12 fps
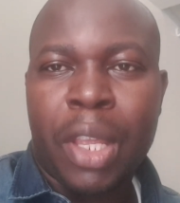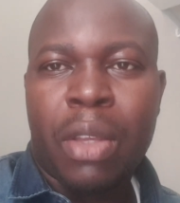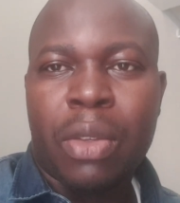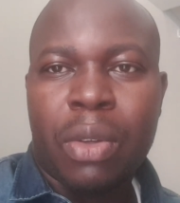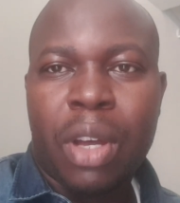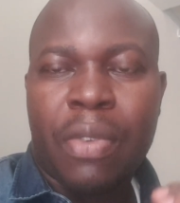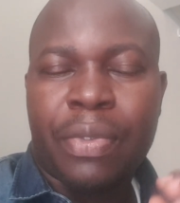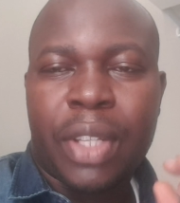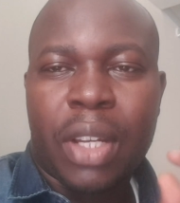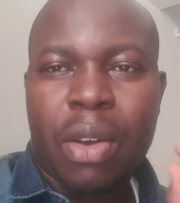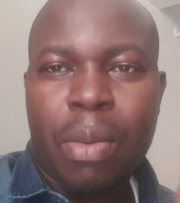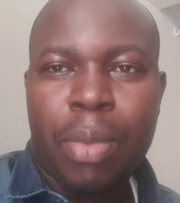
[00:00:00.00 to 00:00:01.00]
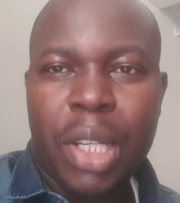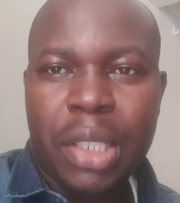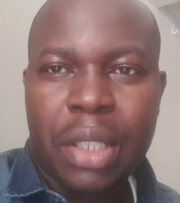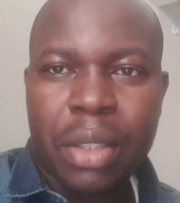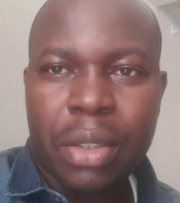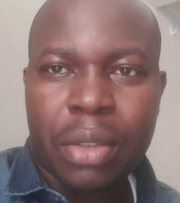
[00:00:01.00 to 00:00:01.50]
So after
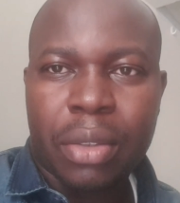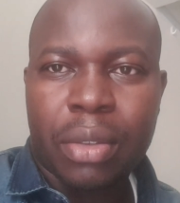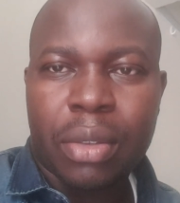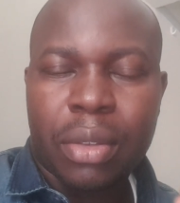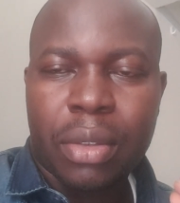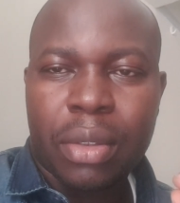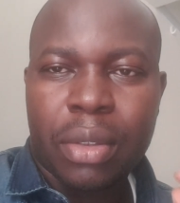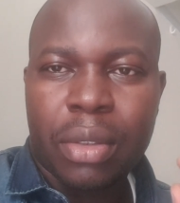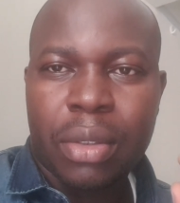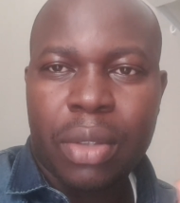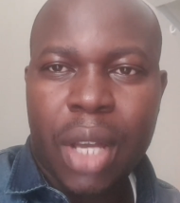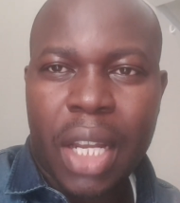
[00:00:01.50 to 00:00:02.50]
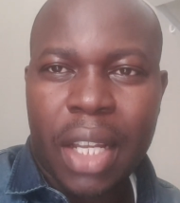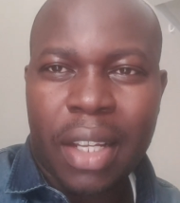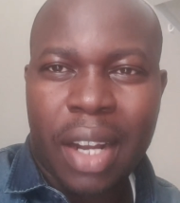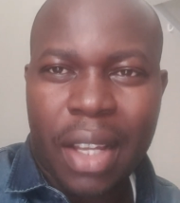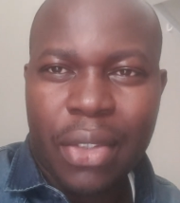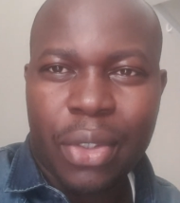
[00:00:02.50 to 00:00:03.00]
completing your
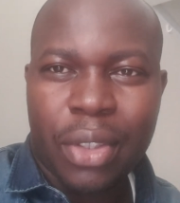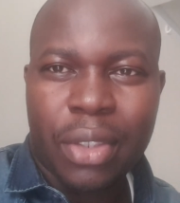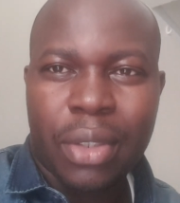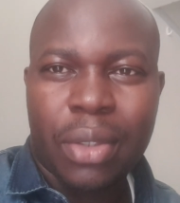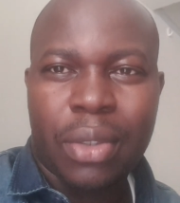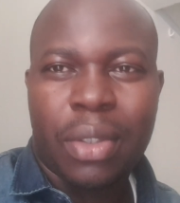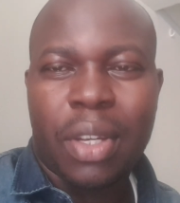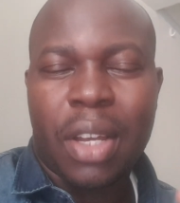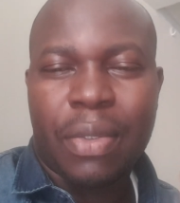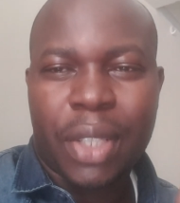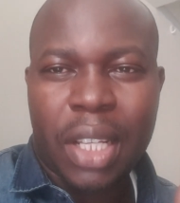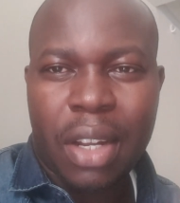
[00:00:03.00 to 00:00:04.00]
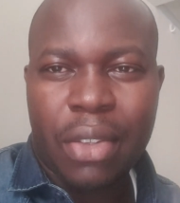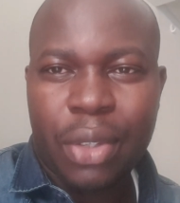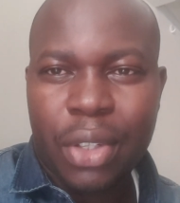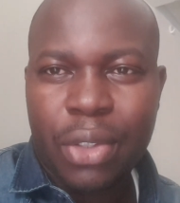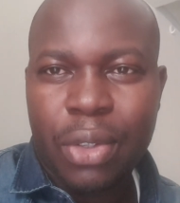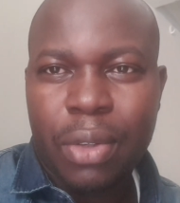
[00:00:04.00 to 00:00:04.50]
undergraduate, after
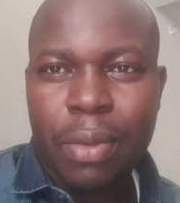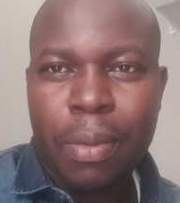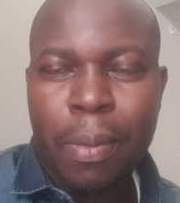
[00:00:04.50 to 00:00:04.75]
graduation,